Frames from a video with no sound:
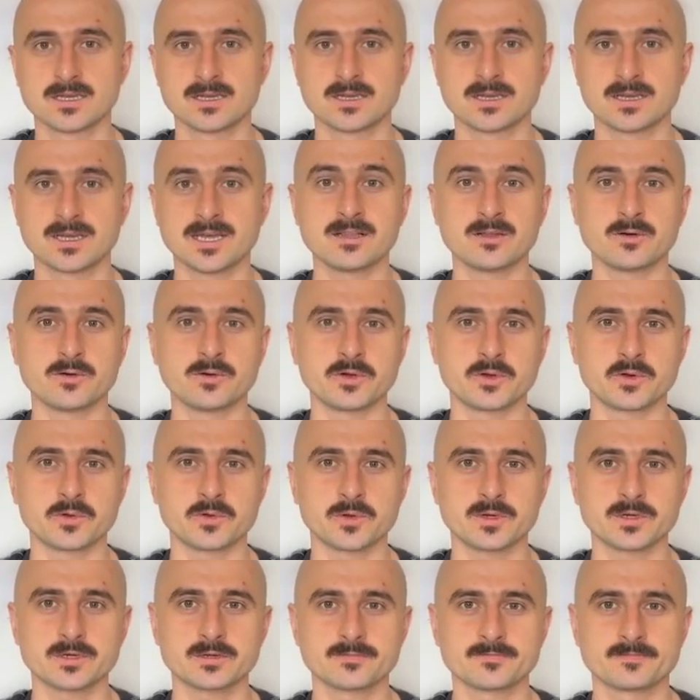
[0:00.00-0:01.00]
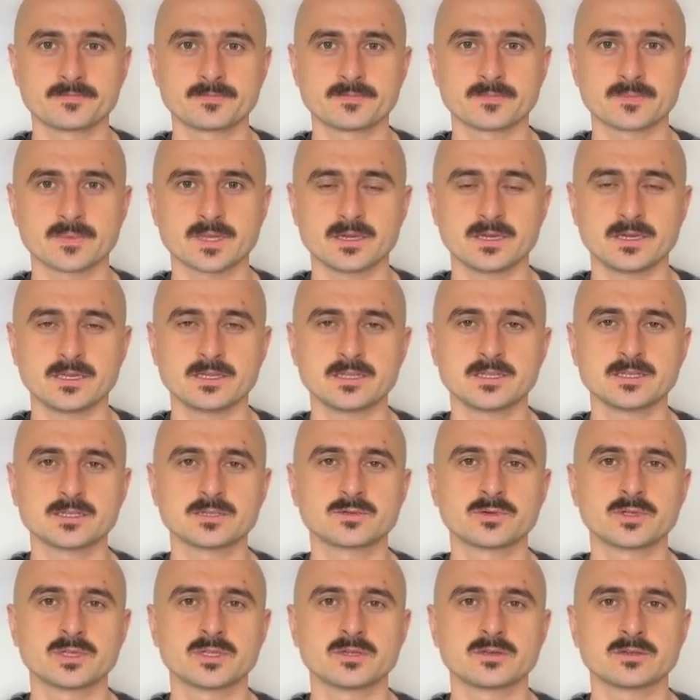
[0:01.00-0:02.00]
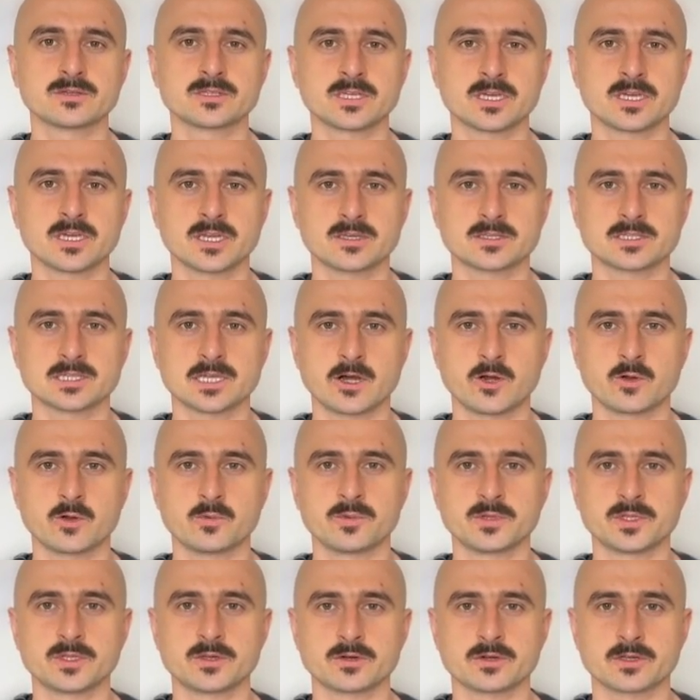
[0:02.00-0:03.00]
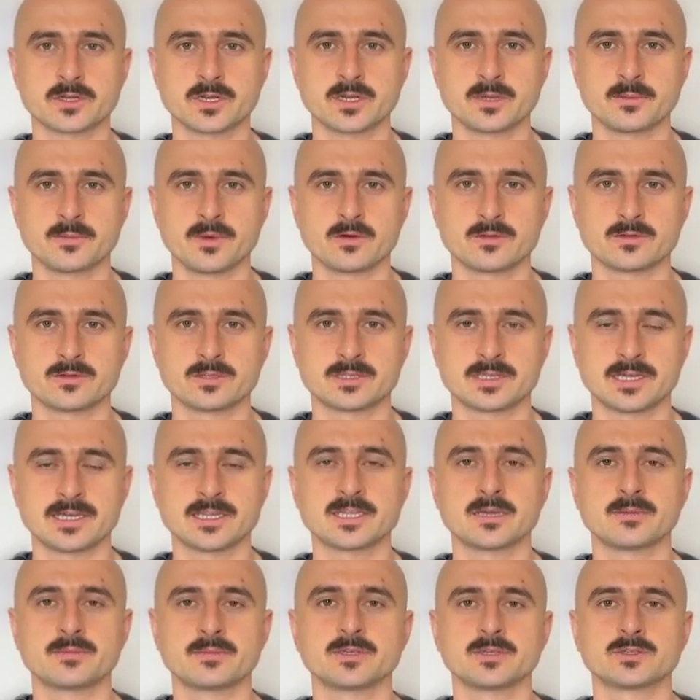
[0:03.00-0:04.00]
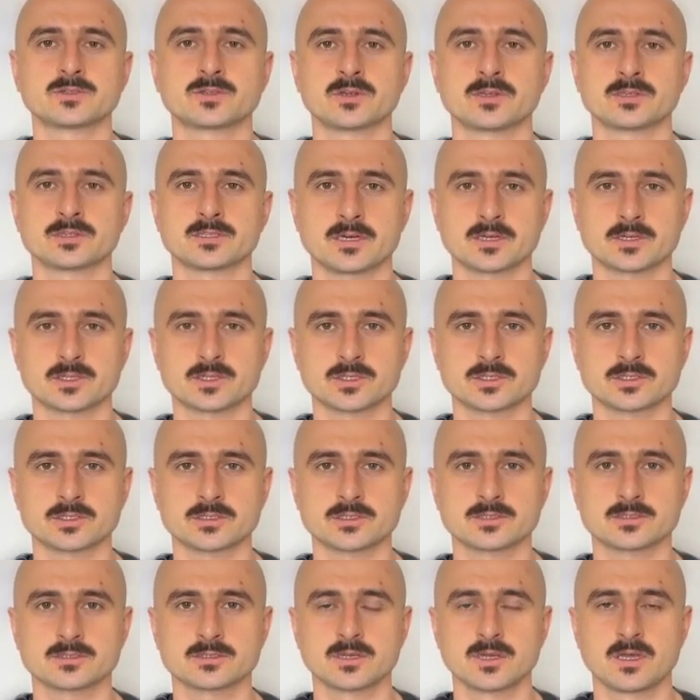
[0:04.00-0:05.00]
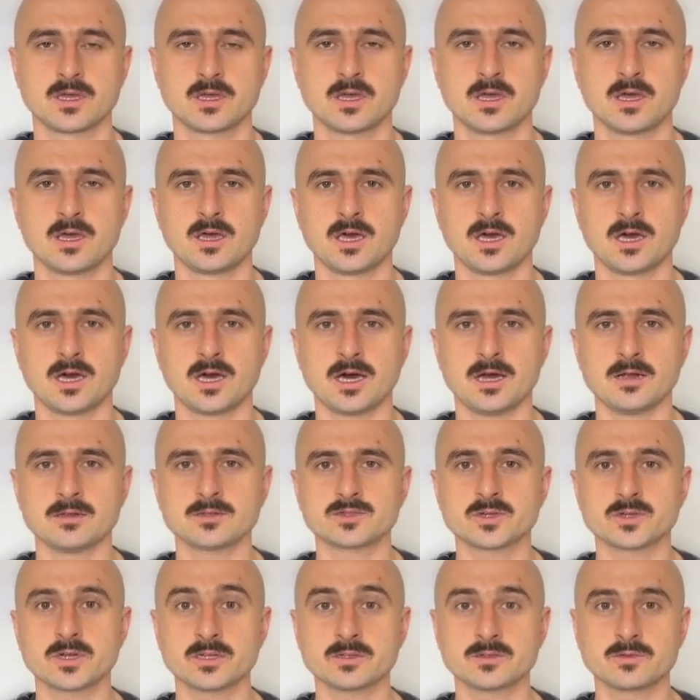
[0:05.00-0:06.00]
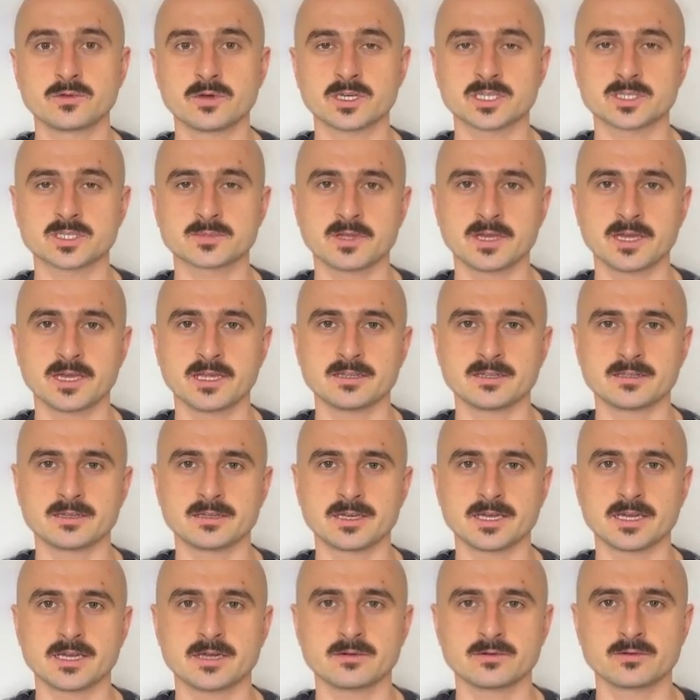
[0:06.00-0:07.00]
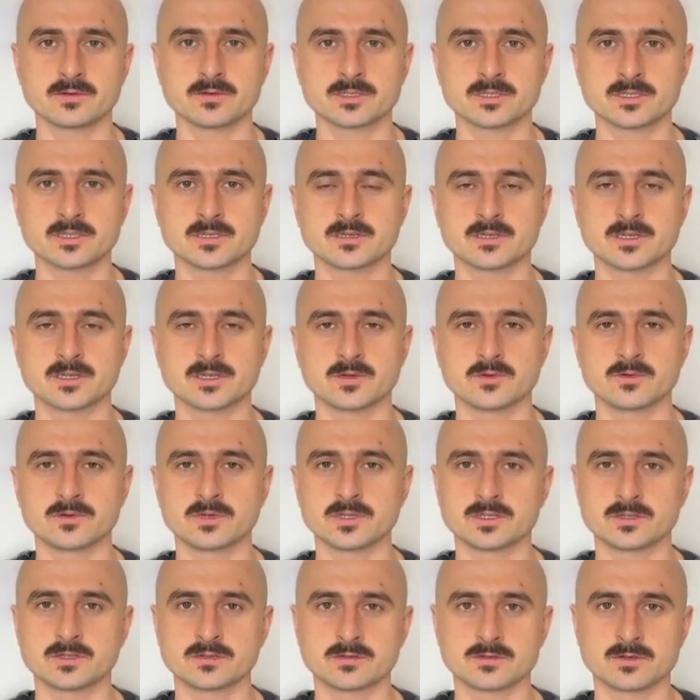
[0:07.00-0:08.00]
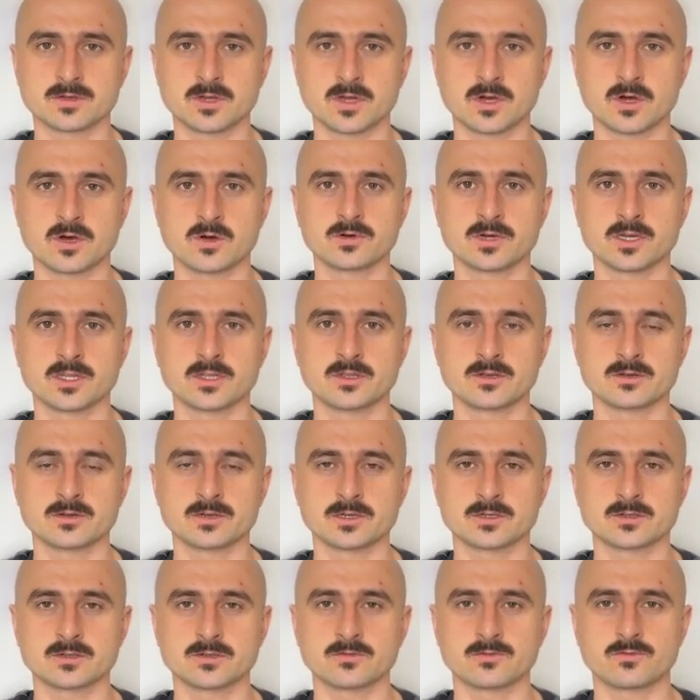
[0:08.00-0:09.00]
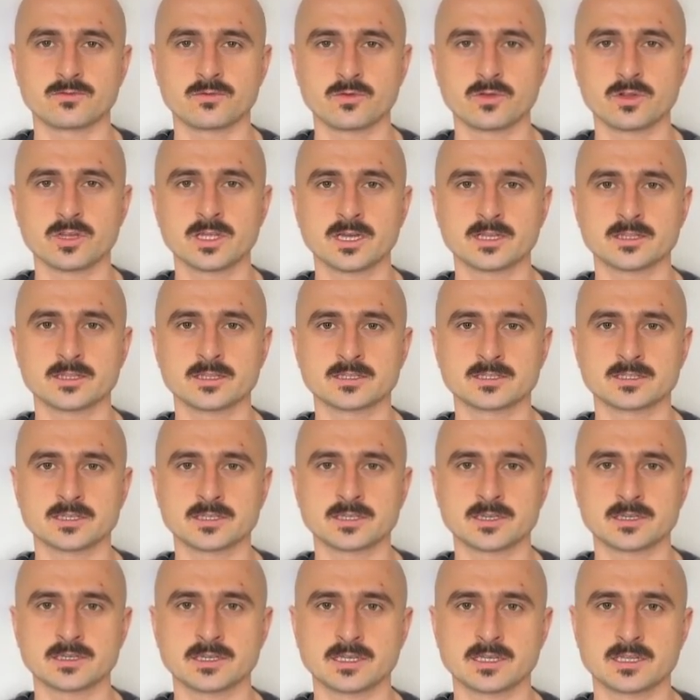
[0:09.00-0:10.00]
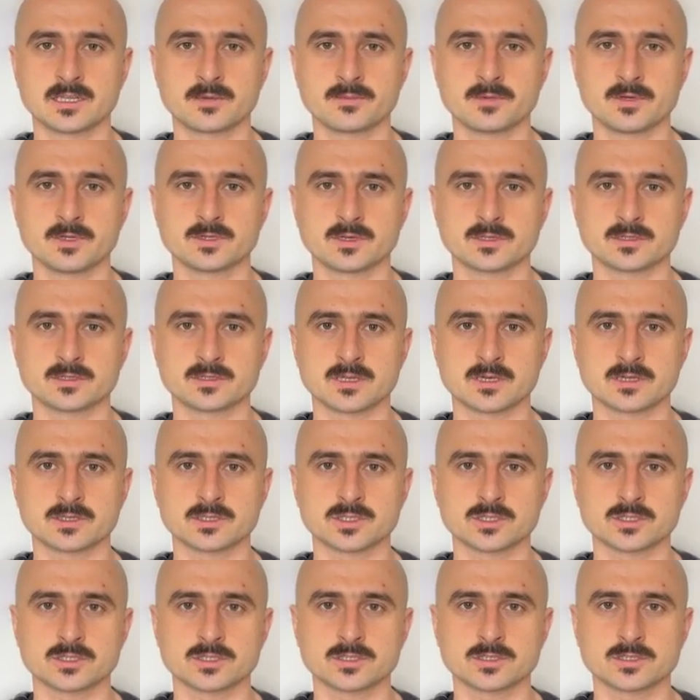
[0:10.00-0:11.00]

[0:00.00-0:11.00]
Hello everyone. In this video series I will be talking about database transactions. I'll try to explain everything you need to know in order to fully understand the database transactions.